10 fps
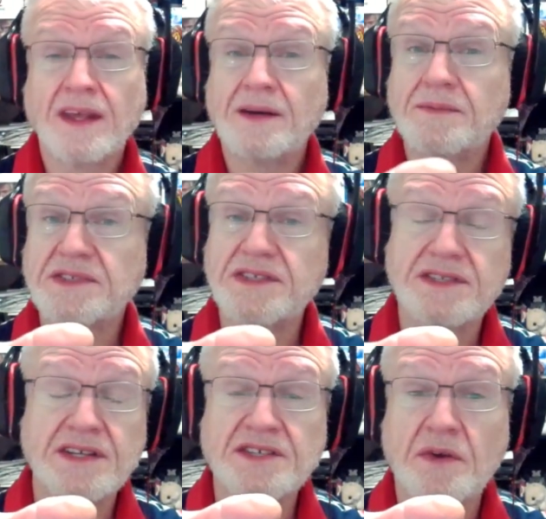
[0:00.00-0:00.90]
But just
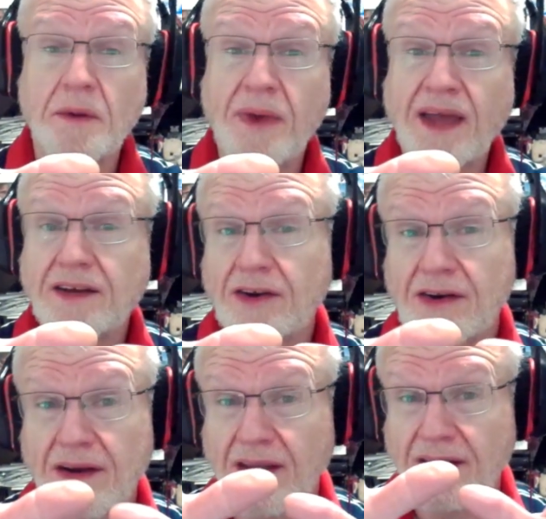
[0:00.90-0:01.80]
as a reminder,
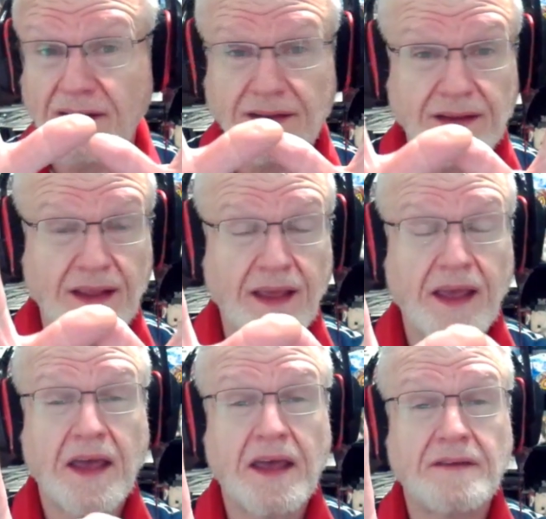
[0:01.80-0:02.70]

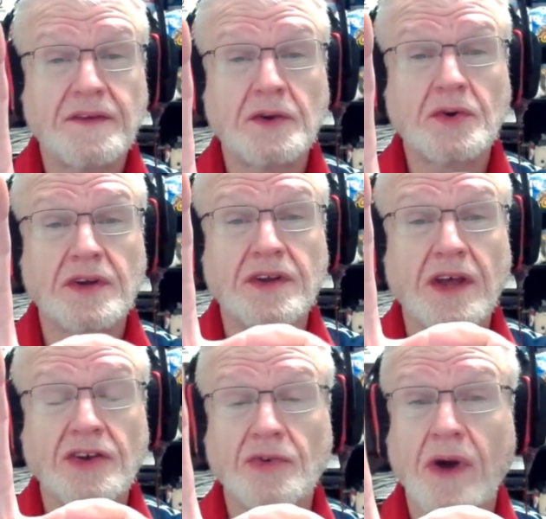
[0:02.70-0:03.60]
if you could
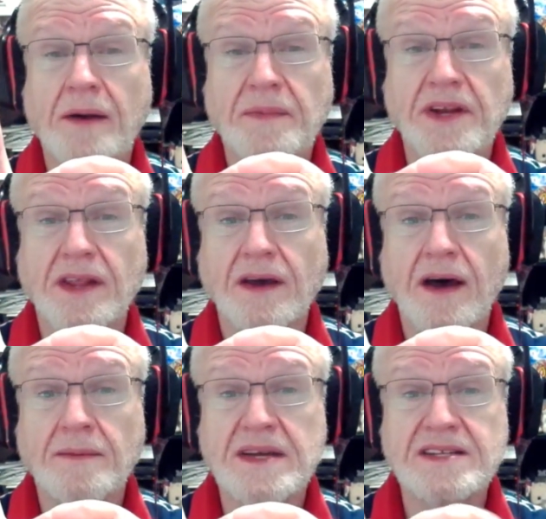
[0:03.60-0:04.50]
drop into the
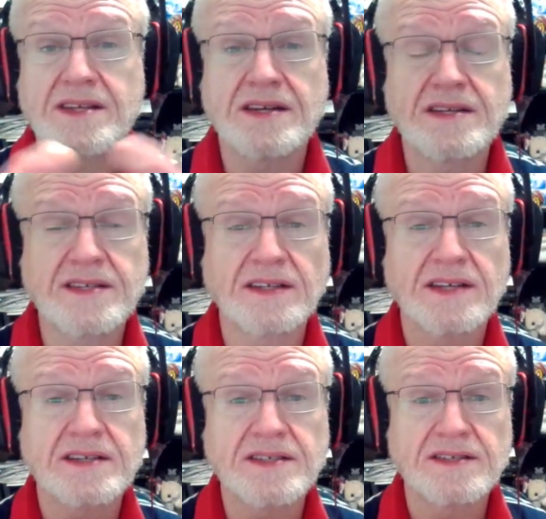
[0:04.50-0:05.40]
comments any
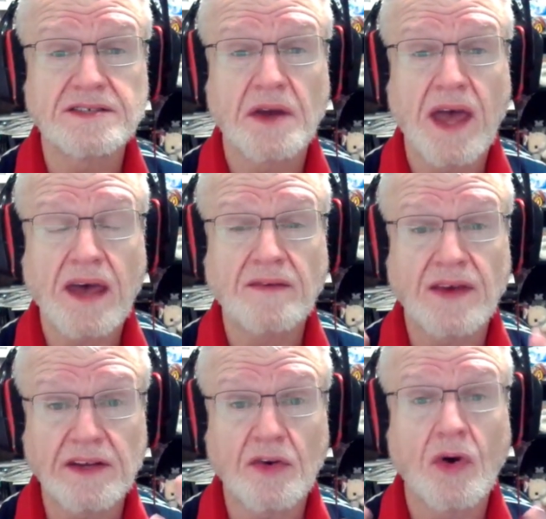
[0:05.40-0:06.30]
suggestions you have,
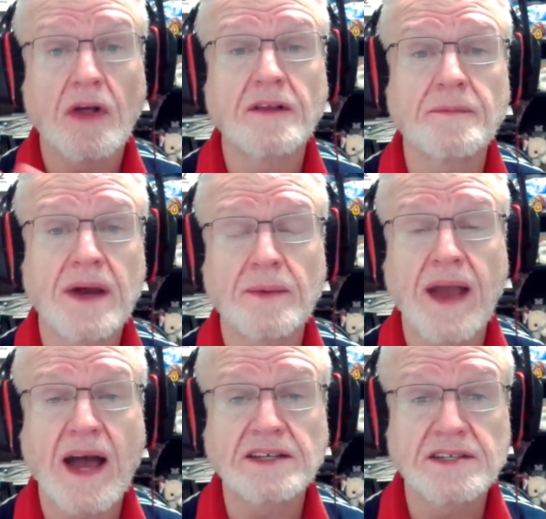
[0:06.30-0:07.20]
I do all of my
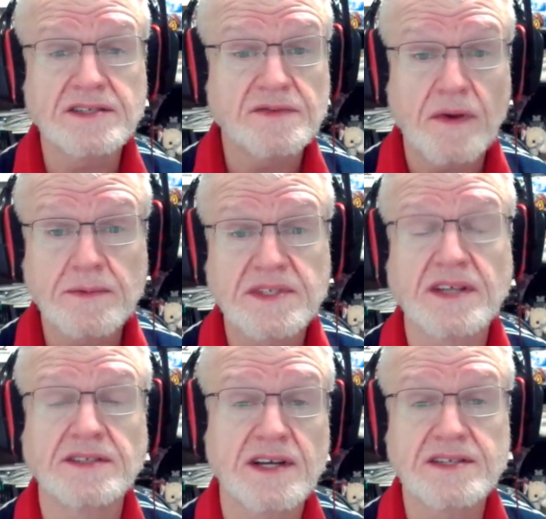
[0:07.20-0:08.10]
reactions from
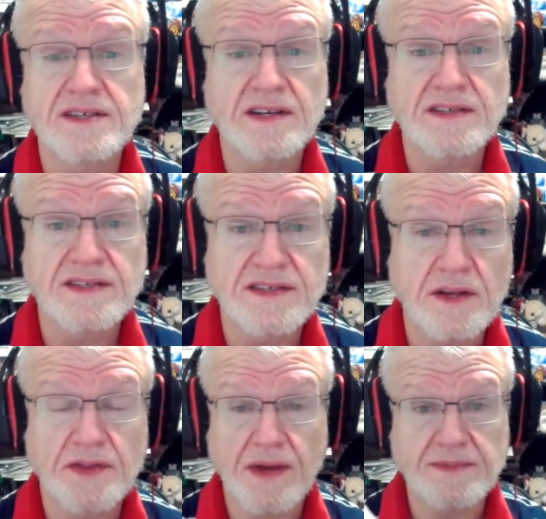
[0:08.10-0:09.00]
suggestions,
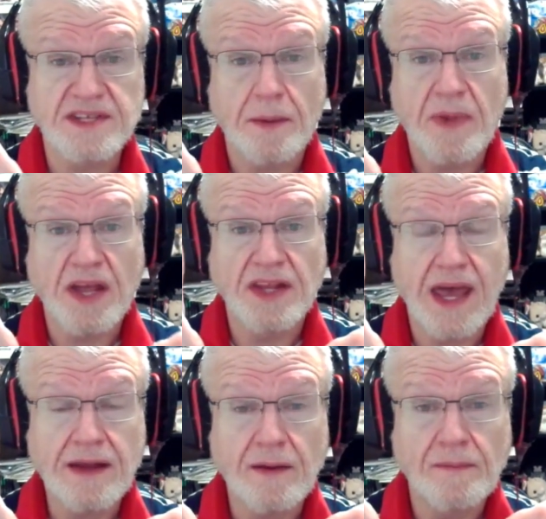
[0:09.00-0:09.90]
so thumbs up on
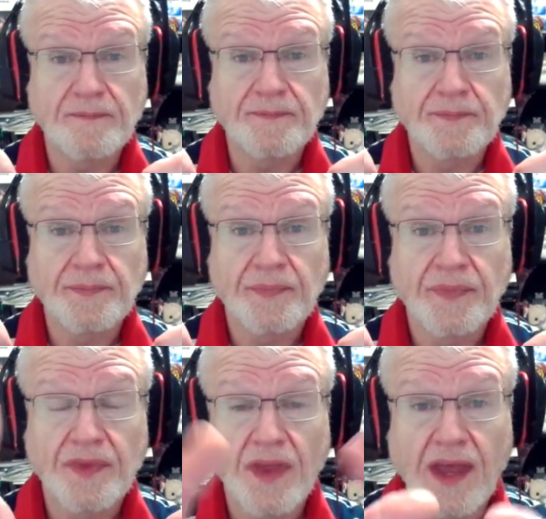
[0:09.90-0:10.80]
that.
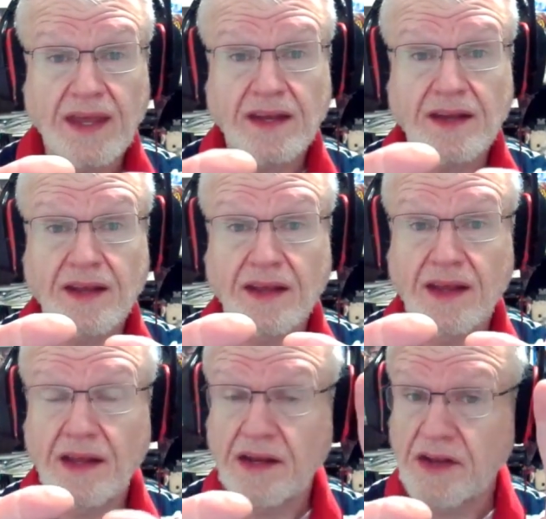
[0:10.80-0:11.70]
And
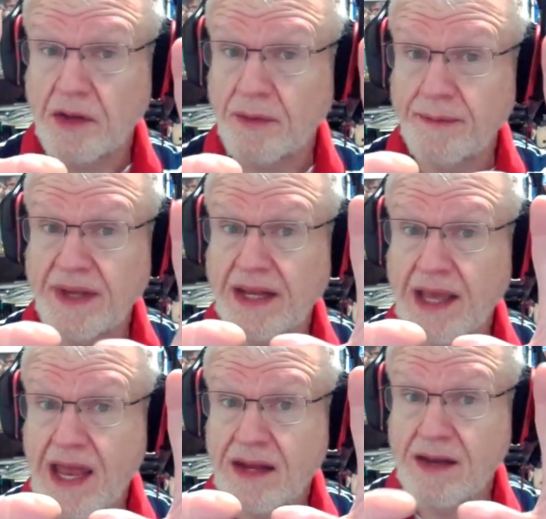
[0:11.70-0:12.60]
until we meet
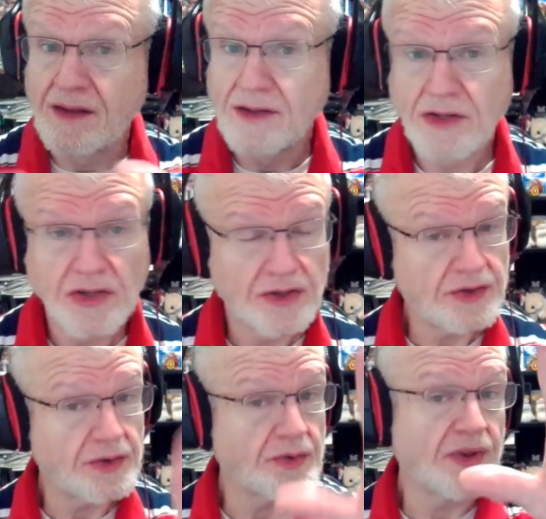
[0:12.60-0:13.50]
again,
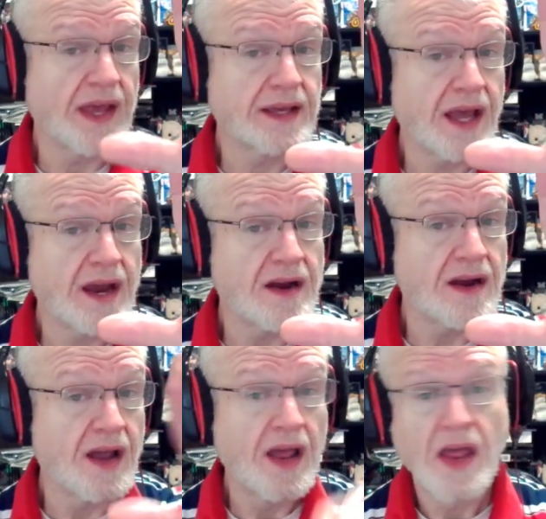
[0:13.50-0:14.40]
you take care.
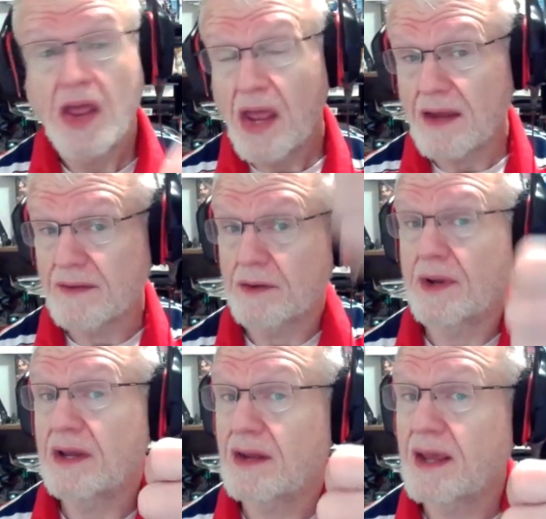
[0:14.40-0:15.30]
Have a
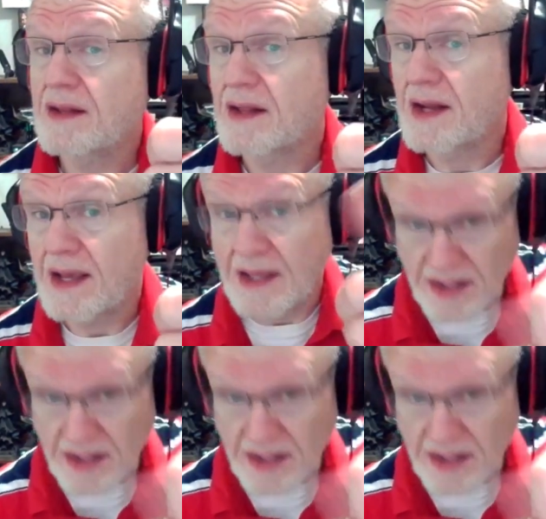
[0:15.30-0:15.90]
great day today.